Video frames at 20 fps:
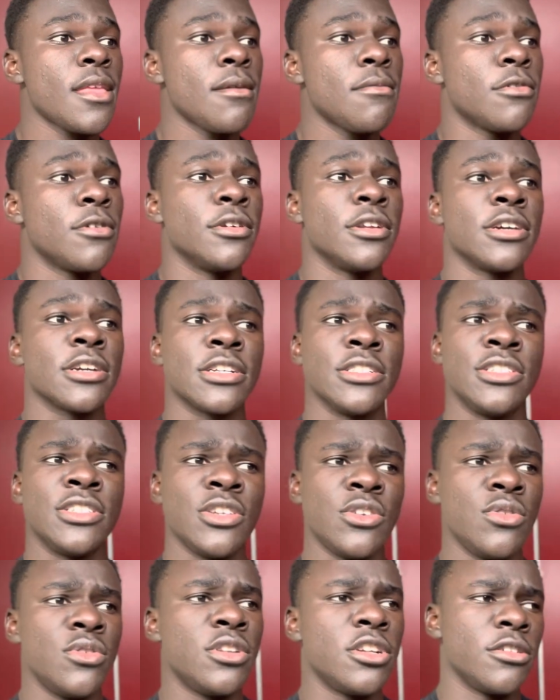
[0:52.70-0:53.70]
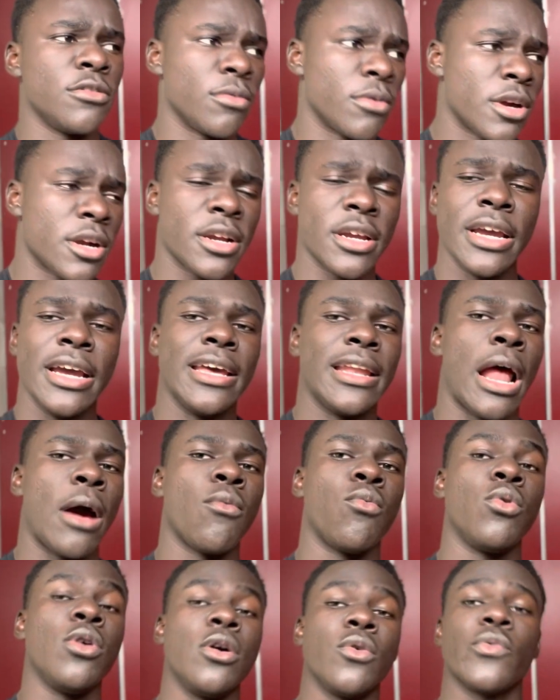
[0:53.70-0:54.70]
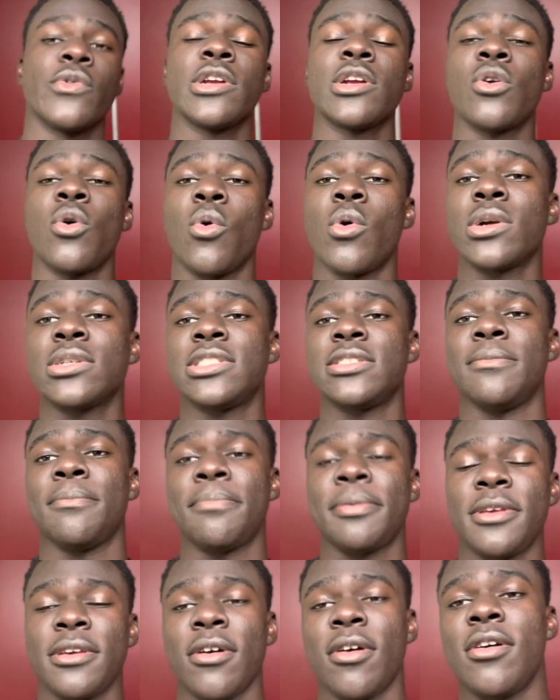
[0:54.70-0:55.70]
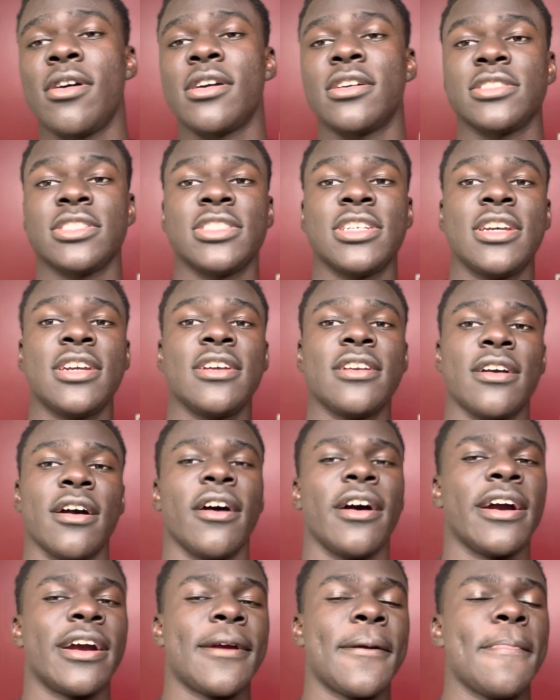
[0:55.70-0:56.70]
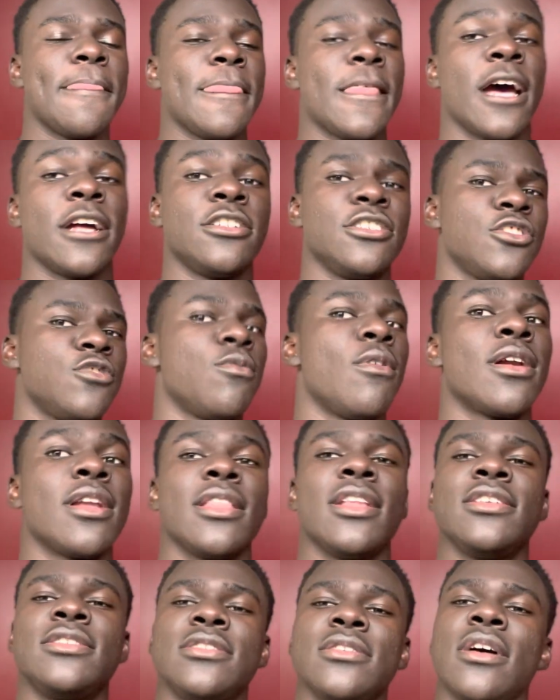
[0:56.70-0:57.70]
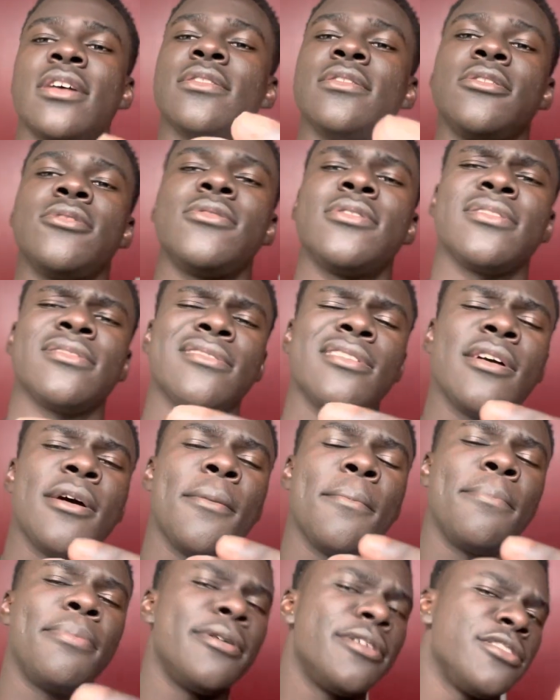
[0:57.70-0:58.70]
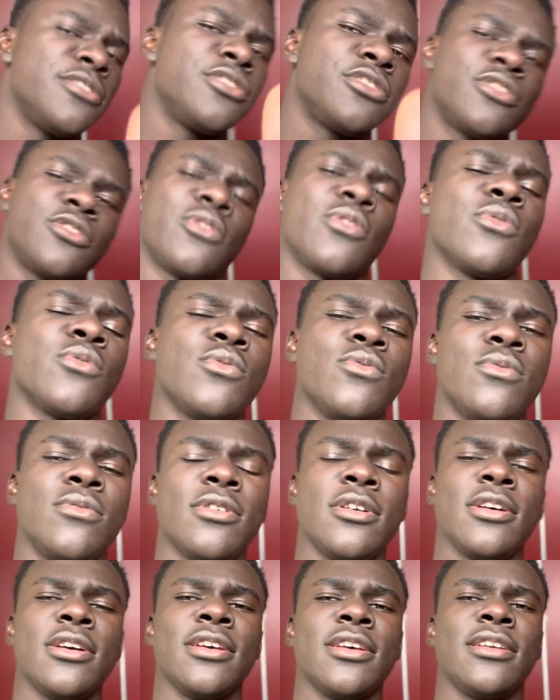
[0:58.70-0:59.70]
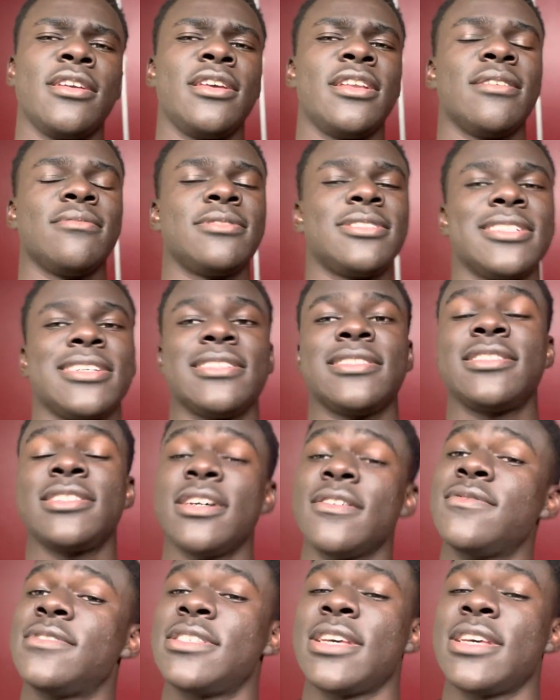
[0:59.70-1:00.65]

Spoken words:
going to continue to work, and I will record some PRs, all right? I just want to let y'all know to push through, you know what I'm saying, tough